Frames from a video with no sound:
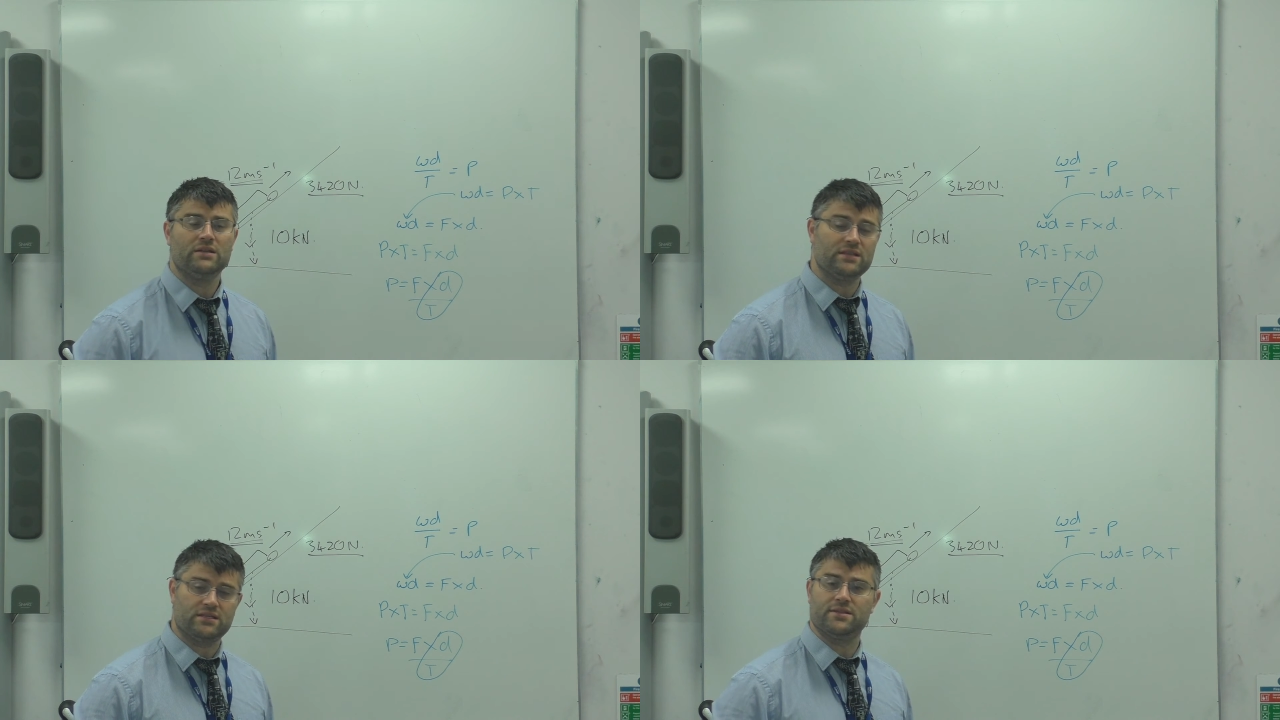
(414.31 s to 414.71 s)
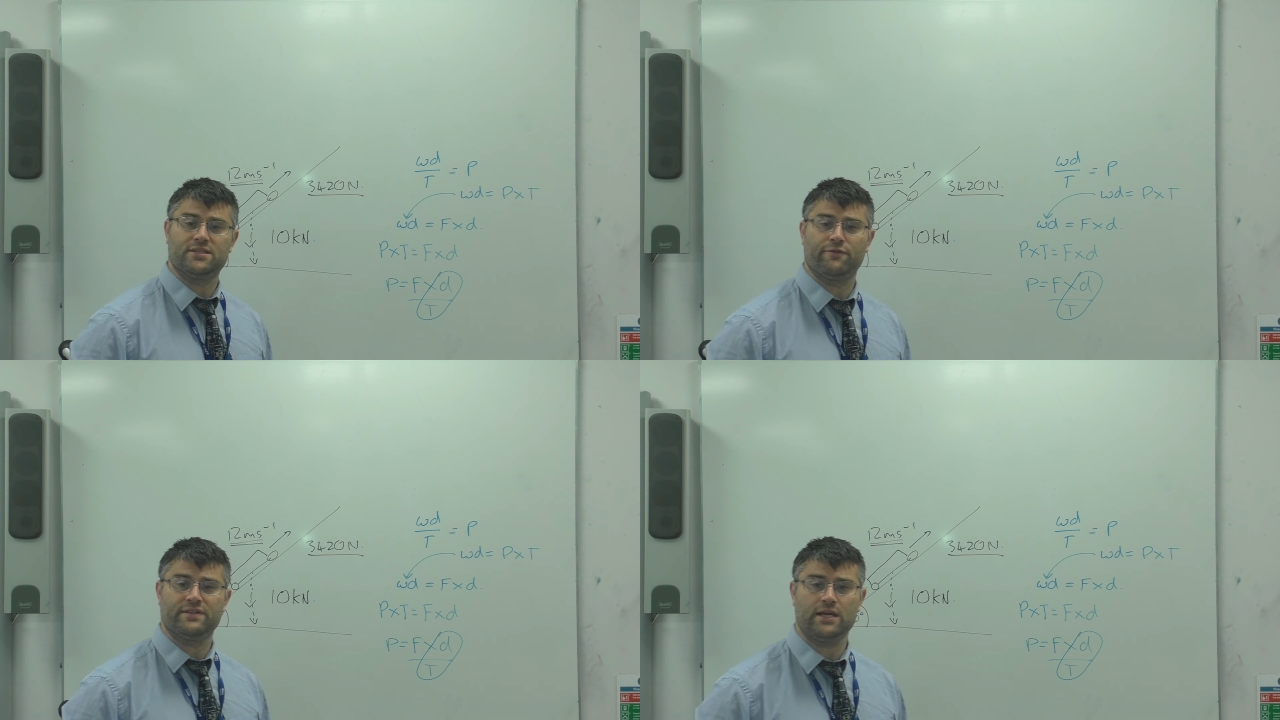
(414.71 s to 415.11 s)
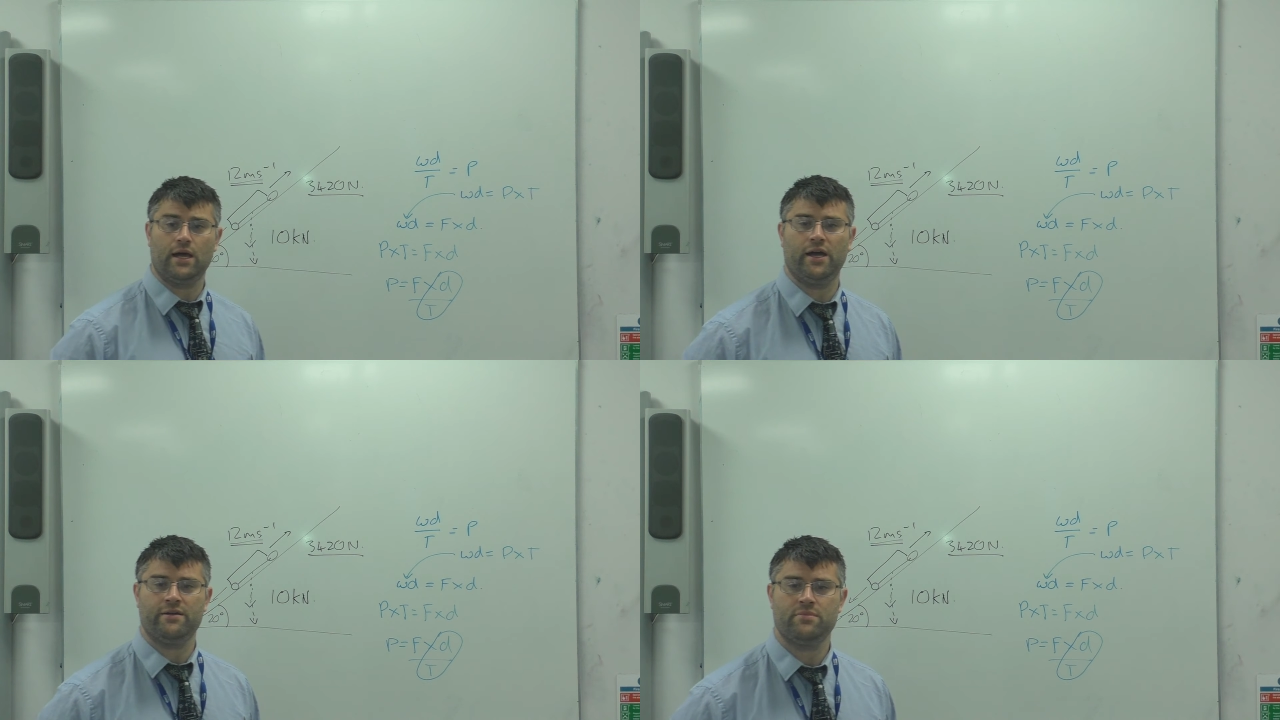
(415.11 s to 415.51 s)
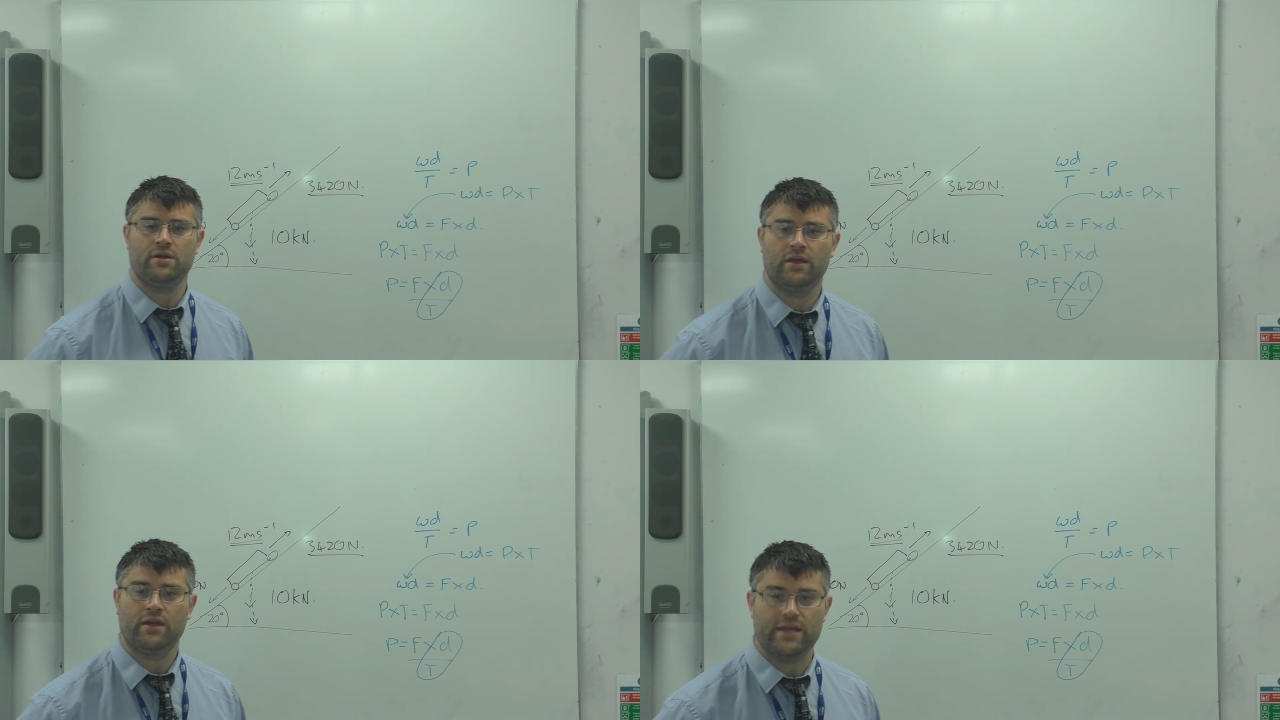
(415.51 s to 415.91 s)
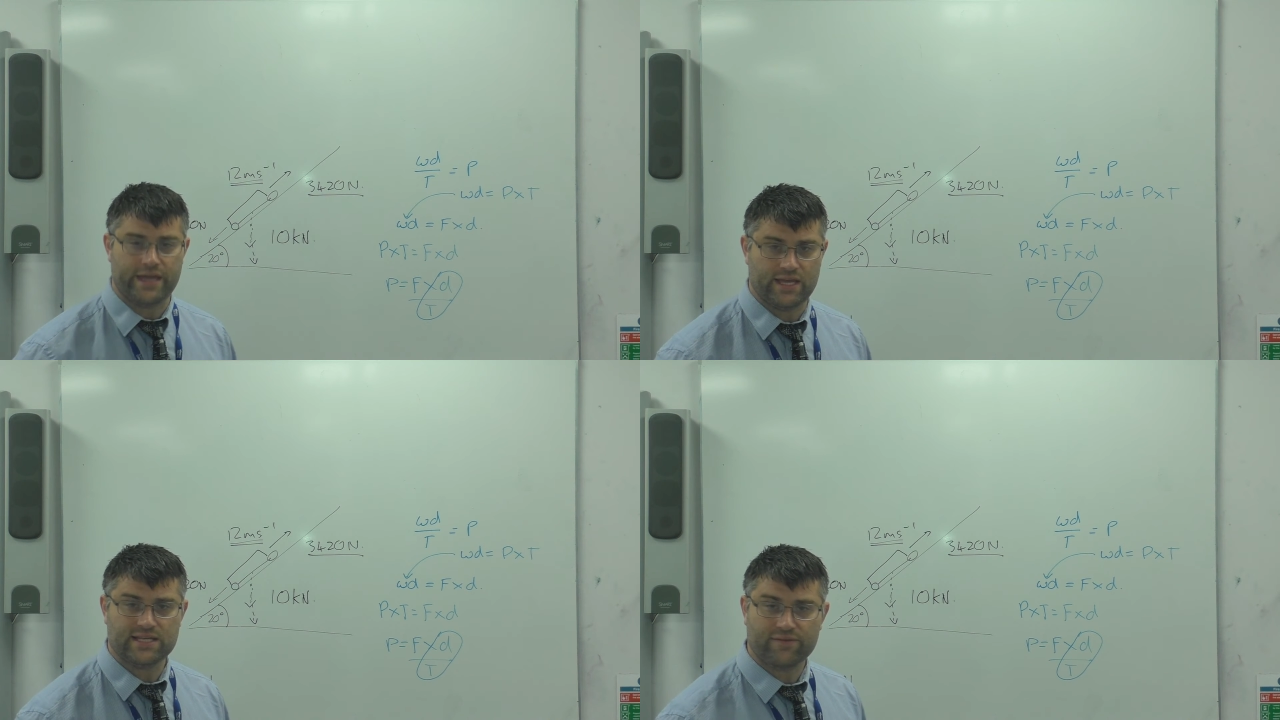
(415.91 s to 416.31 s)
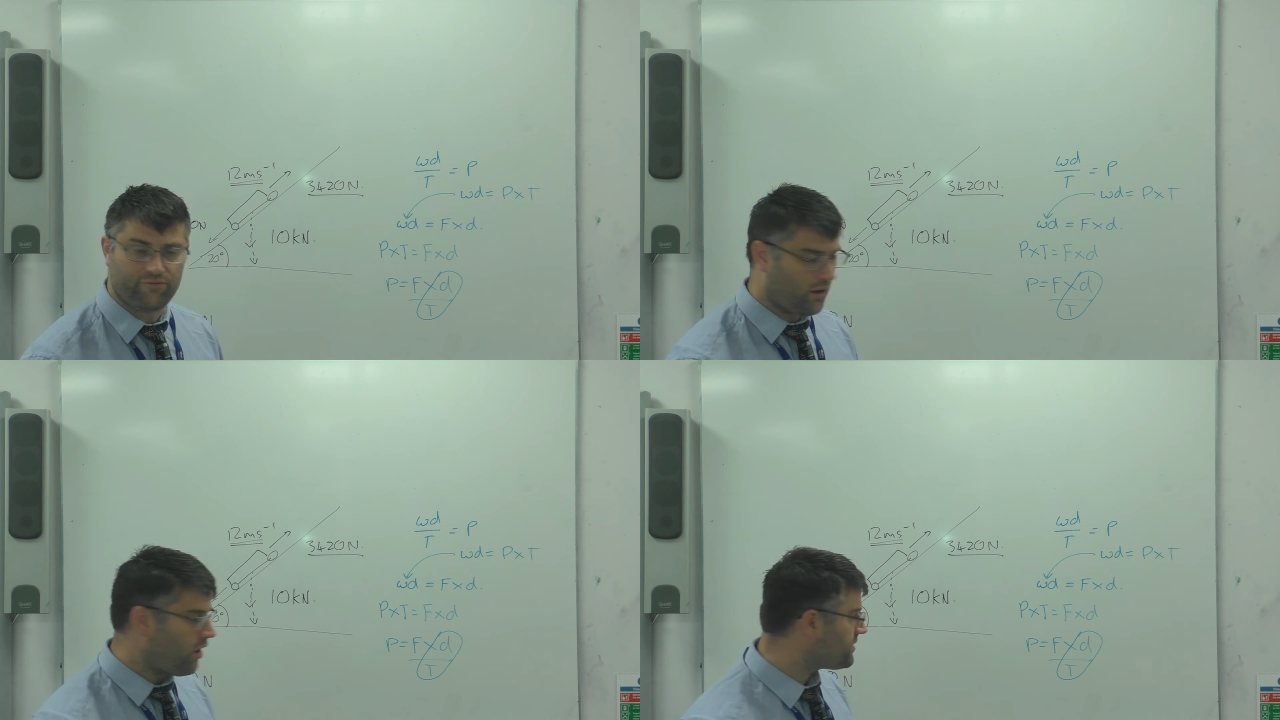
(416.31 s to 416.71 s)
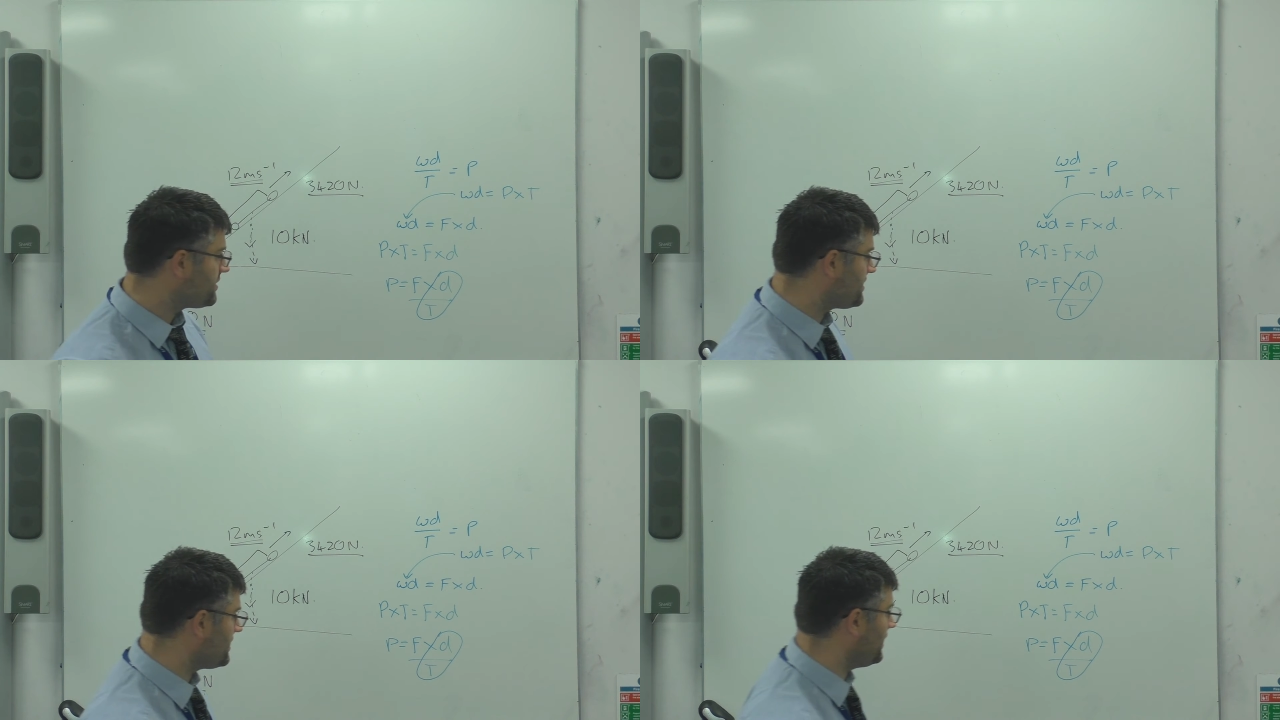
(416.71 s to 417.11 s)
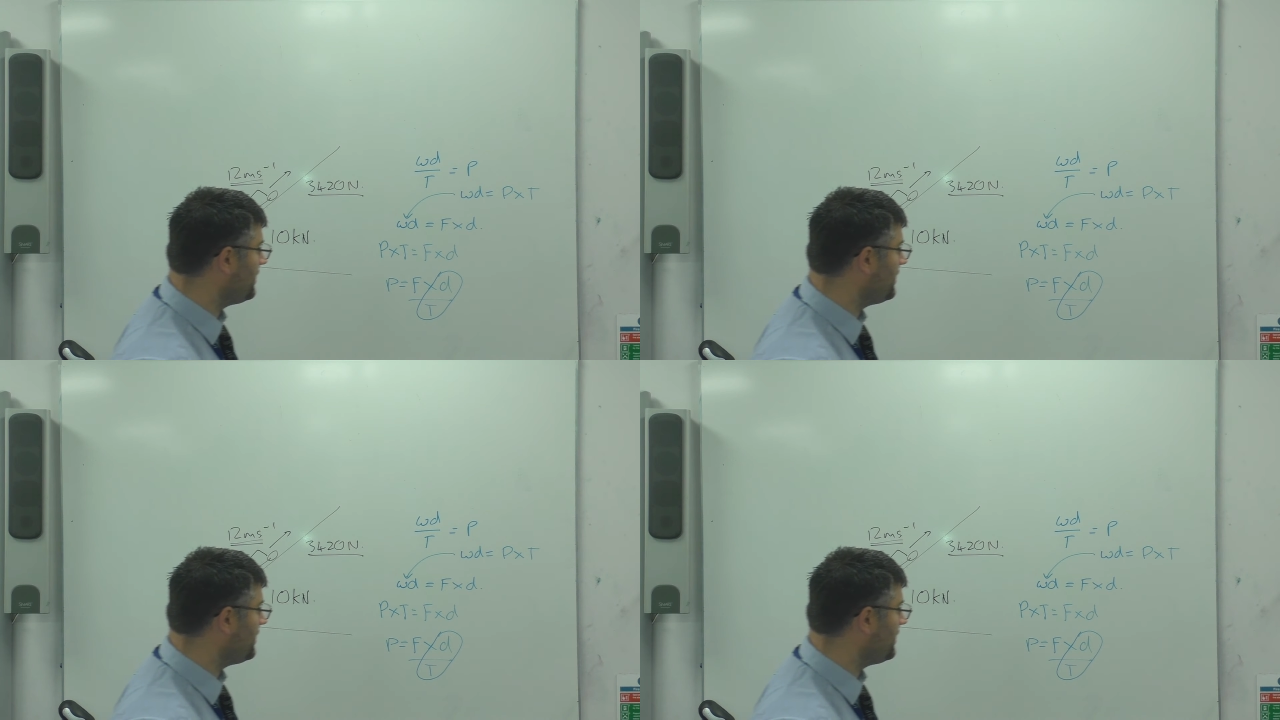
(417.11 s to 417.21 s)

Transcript: Distance over time is velocity.